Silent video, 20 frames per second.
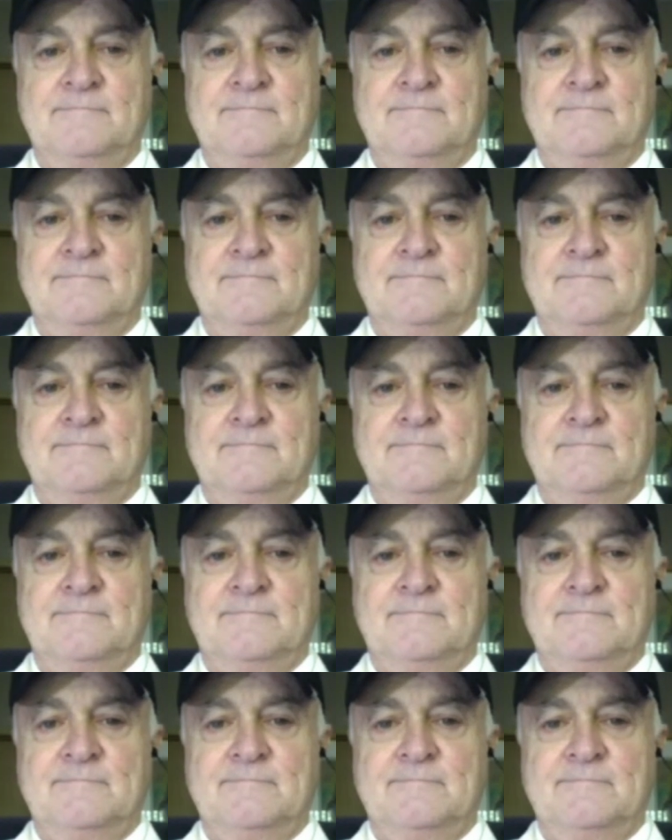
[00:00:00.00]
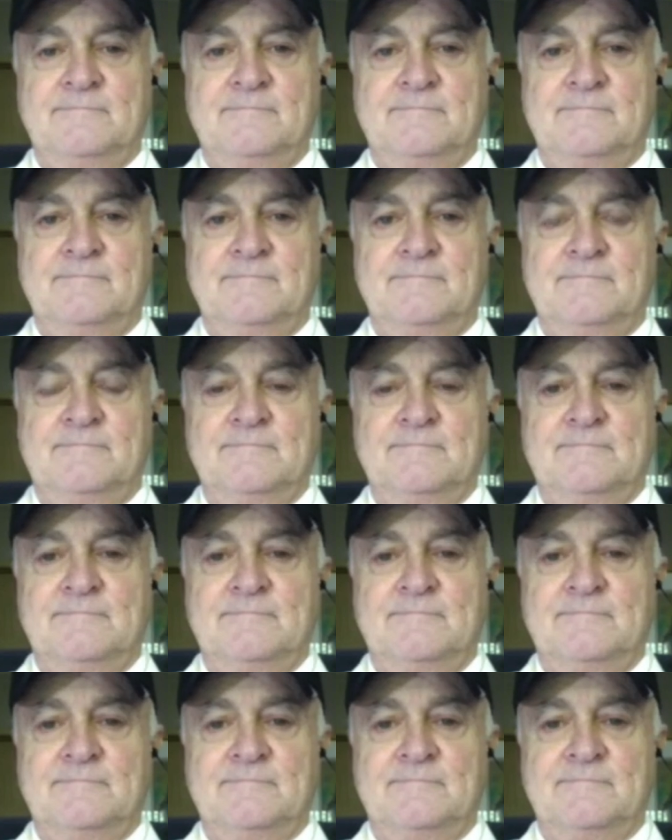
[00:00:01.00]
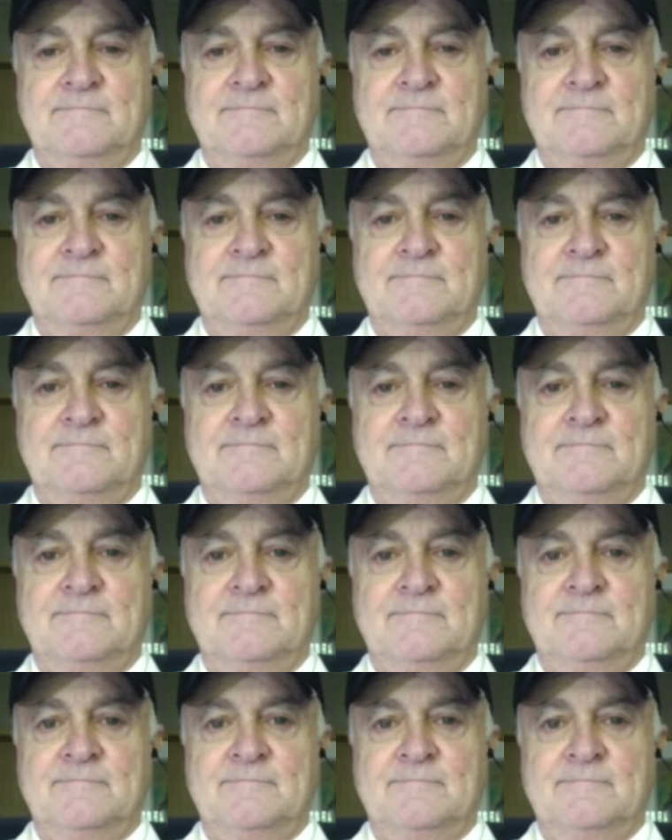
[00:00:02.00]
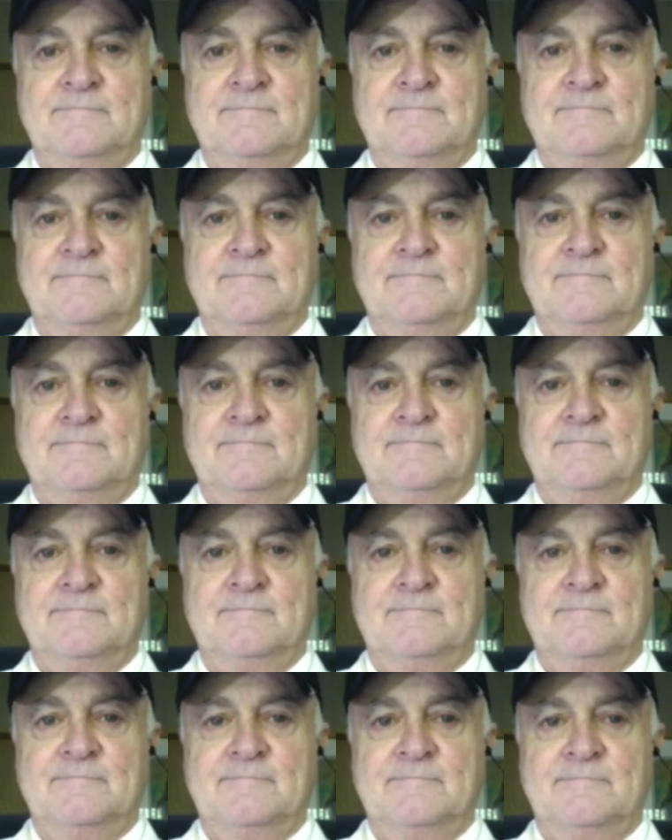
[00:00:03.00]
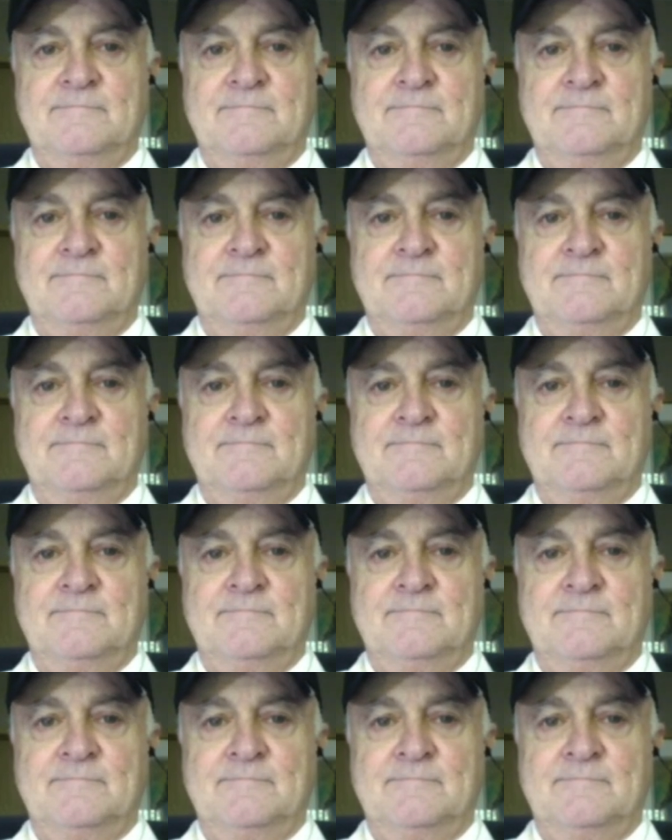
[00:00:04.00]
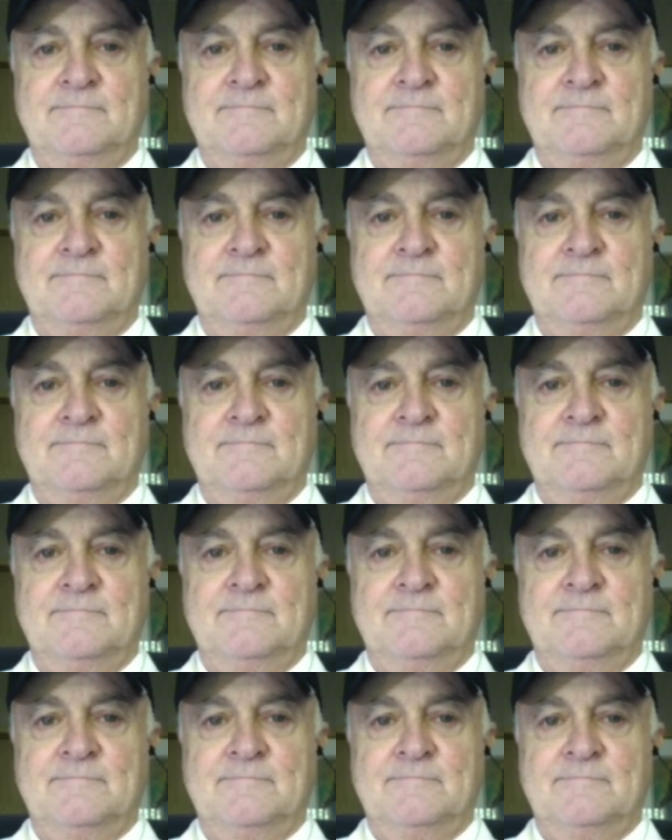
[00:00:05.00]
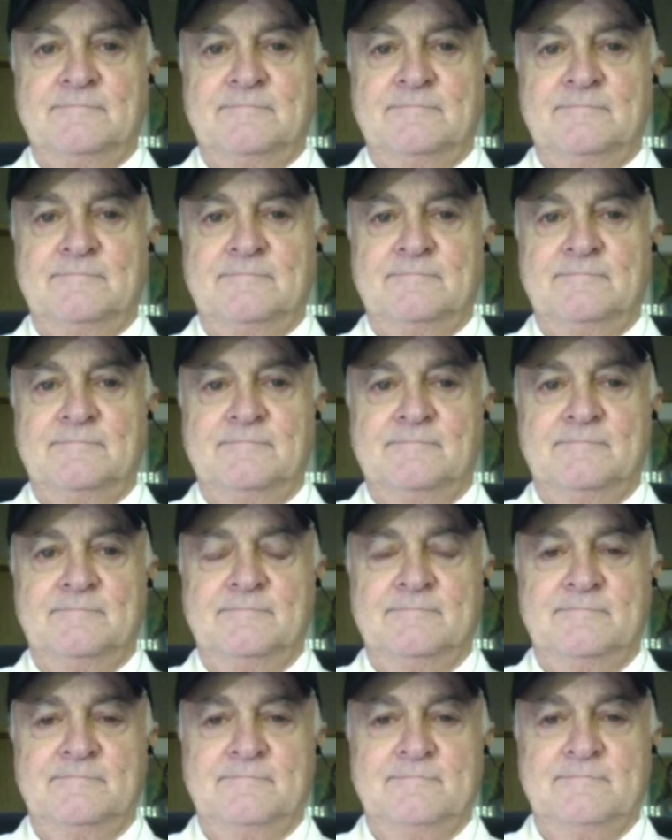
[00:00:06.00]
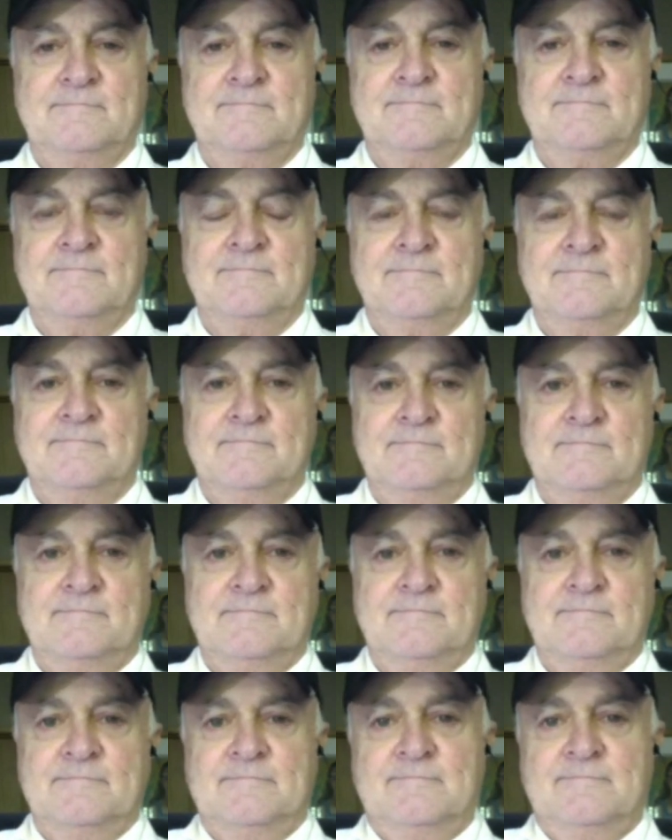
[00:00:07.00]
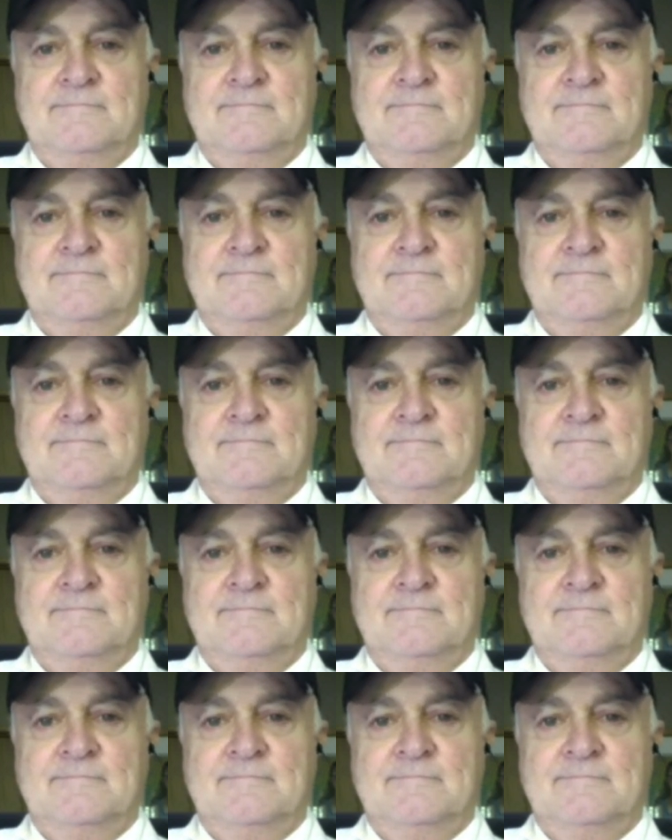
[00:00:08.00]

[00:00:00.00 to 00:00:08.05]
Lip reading: No words are spoken by the person on screen.